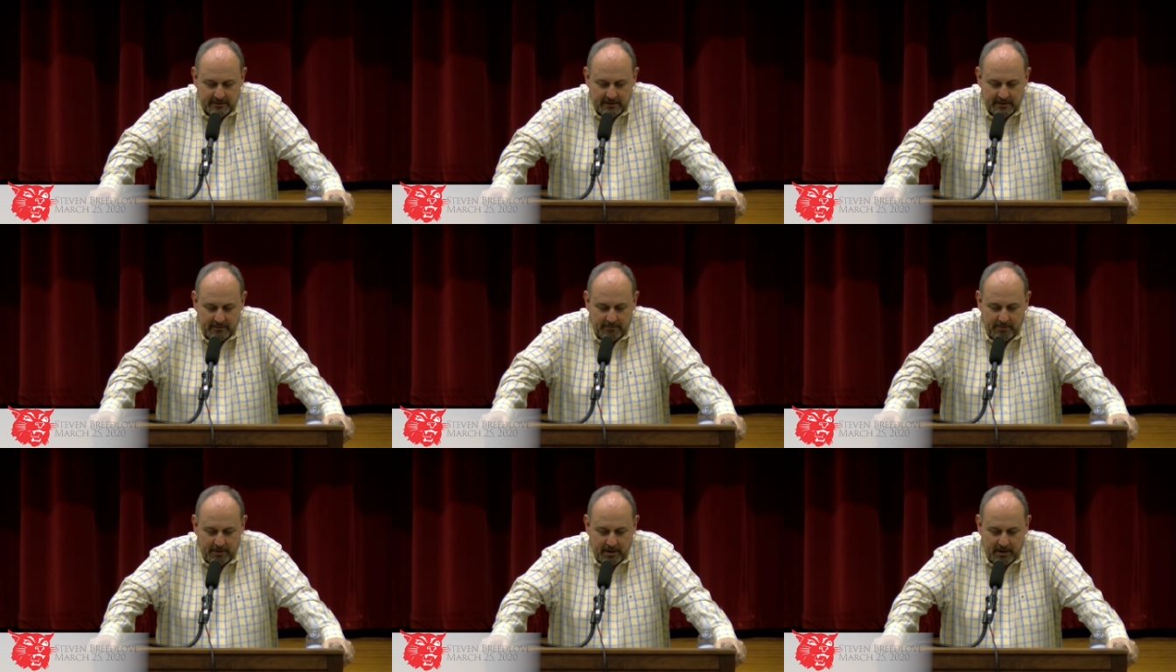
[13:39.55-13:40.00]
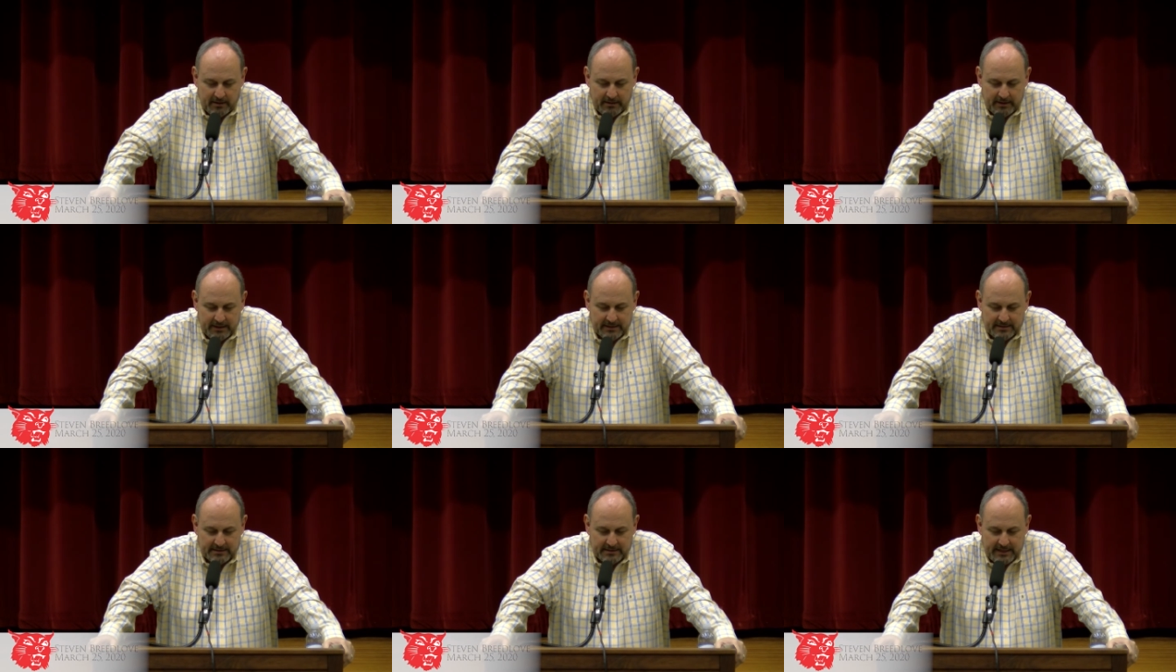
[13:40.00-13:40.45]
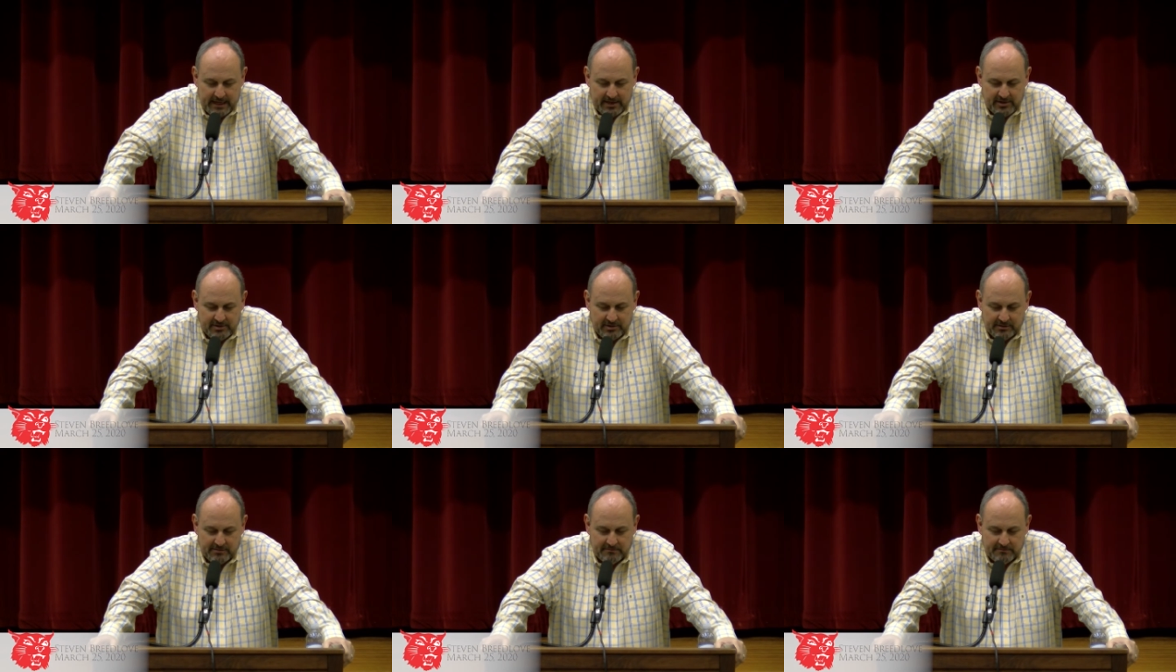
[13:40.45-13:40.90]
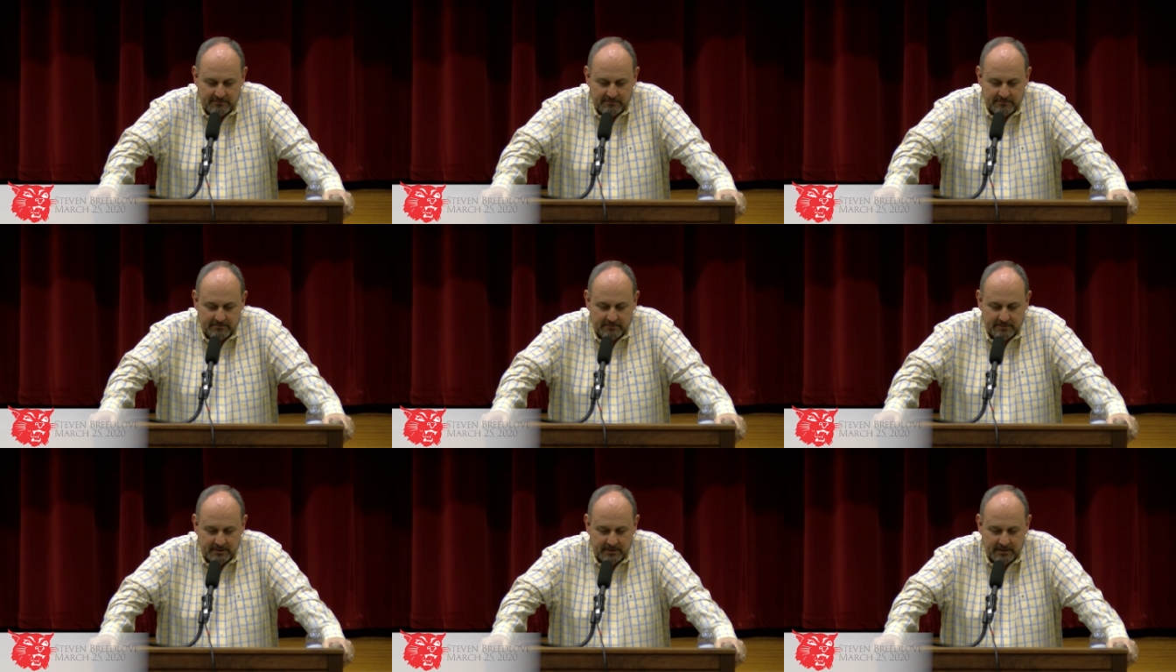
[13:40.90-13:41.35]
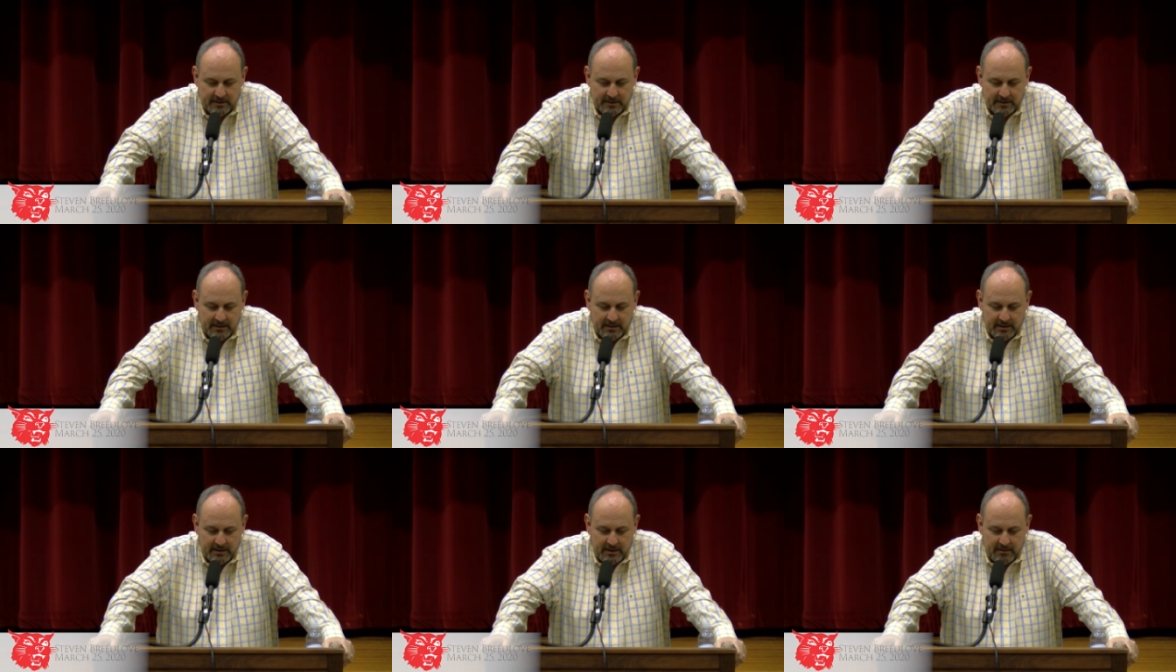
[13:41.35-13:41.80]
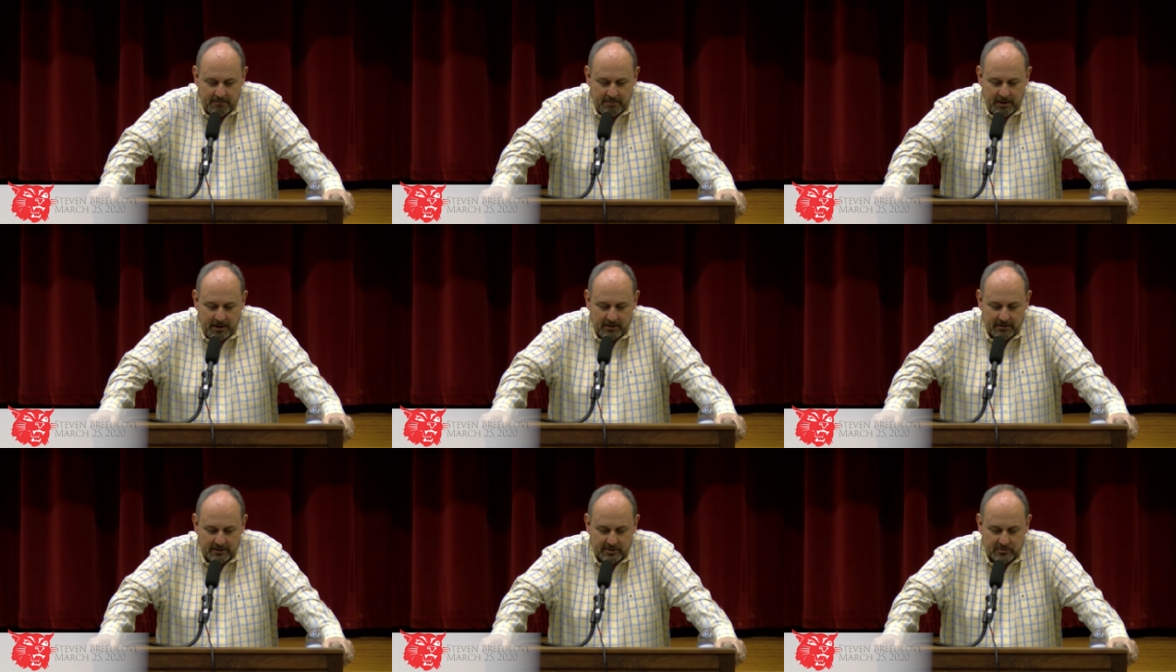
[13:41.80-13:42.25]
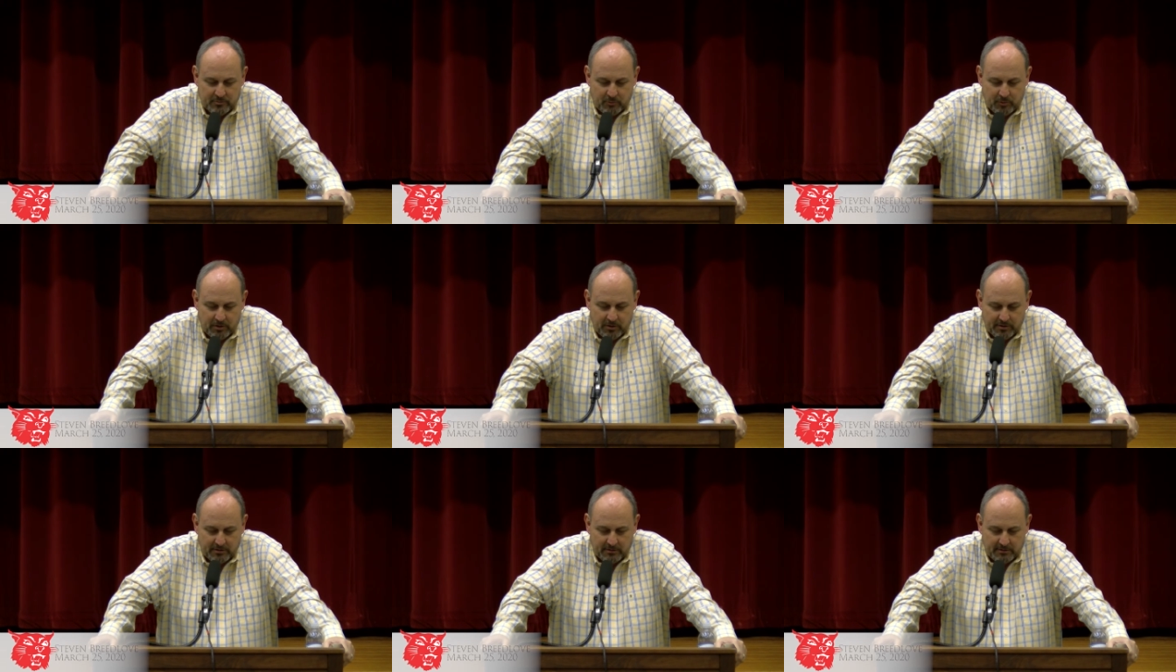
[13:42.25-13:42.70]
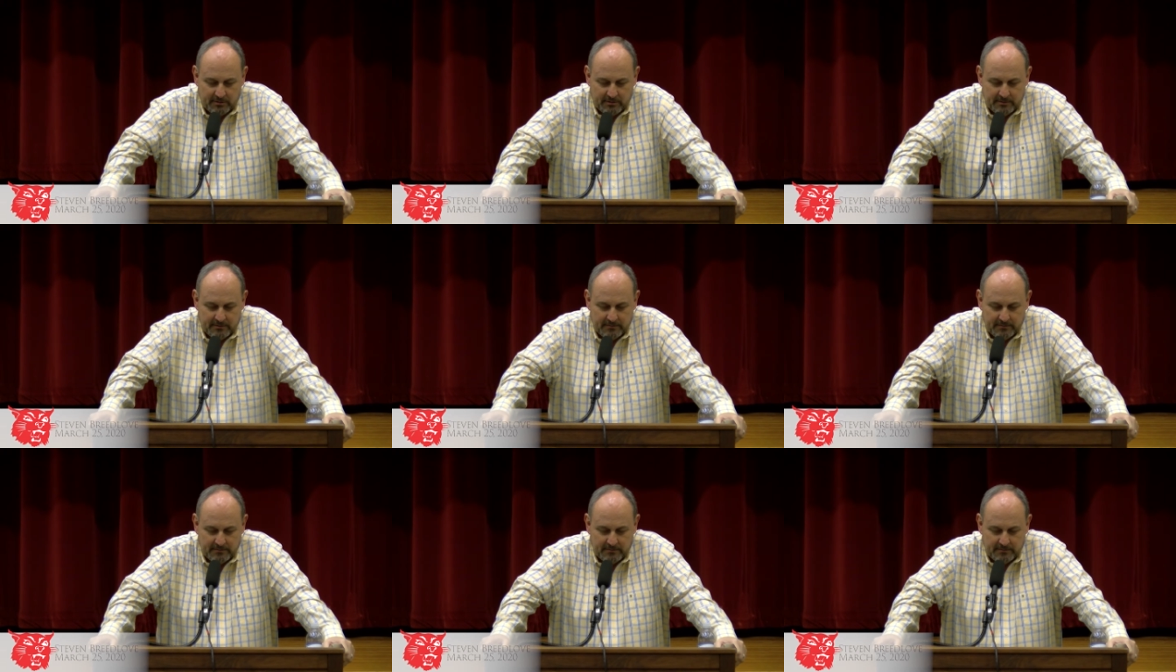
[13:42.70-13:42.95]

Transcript: upon this nation, upon this world,